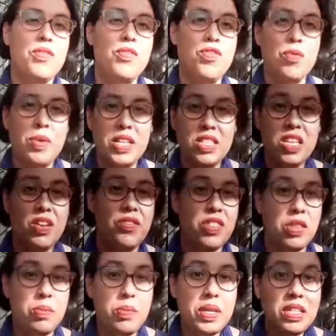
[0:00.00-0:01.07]
for myself and
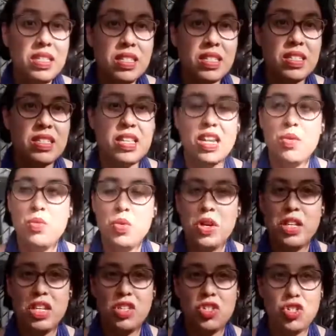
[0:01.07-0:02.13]
the business that I'm
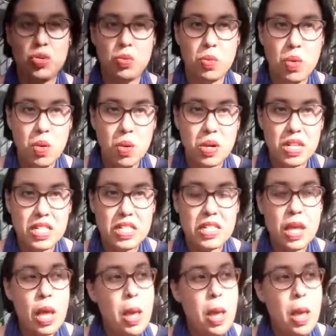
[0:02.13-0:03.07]
working towards.